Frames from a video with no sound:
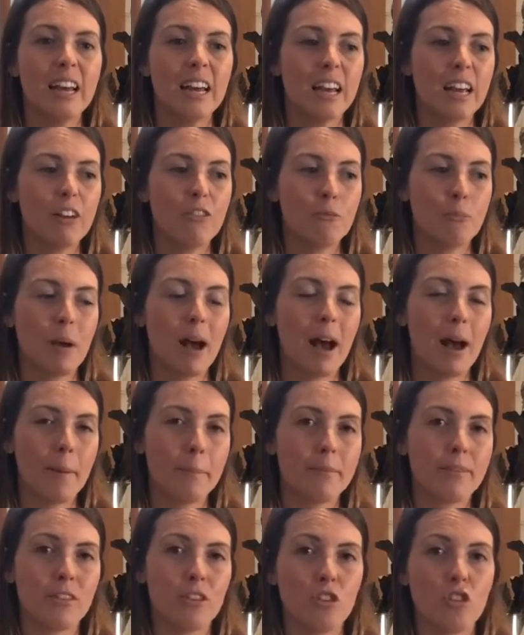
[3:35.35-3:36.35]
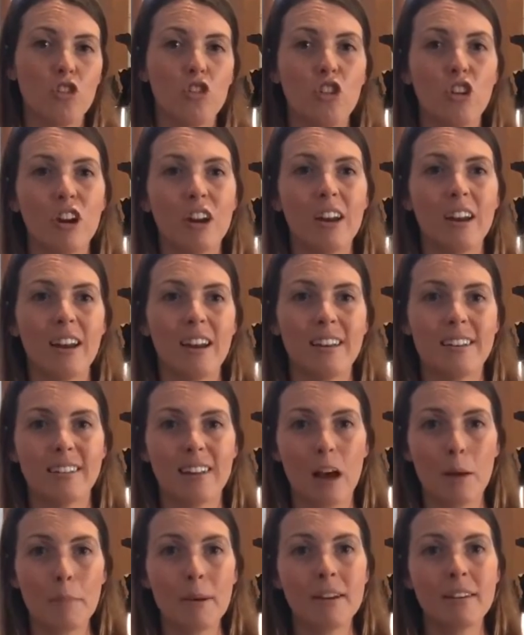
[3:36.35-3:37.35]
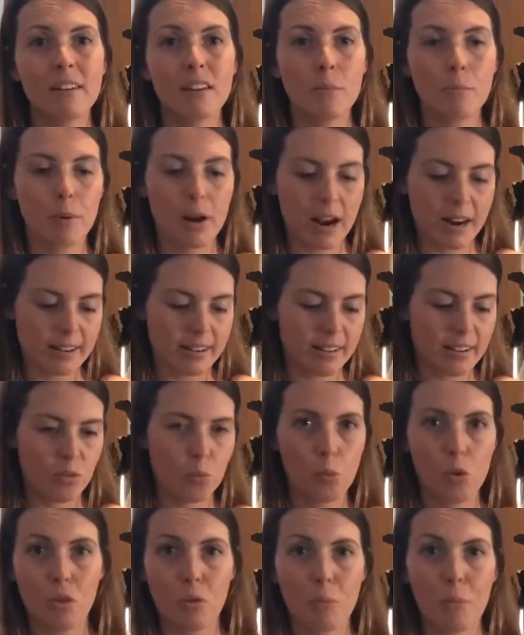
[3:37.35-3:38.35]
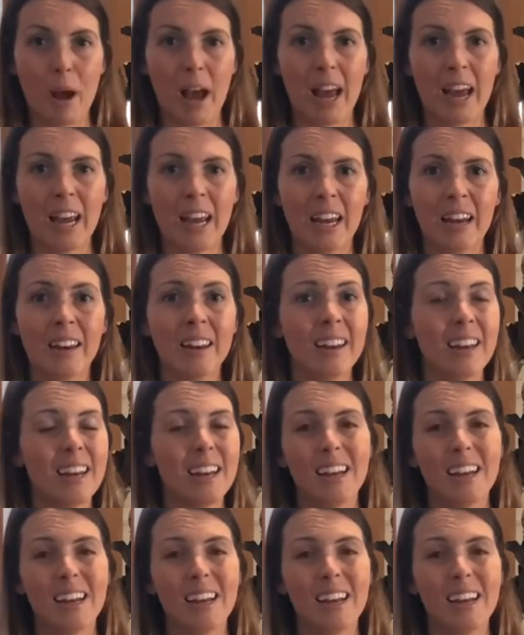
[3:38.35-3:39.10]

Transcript: if perhaps the student is coming to the practice with pain,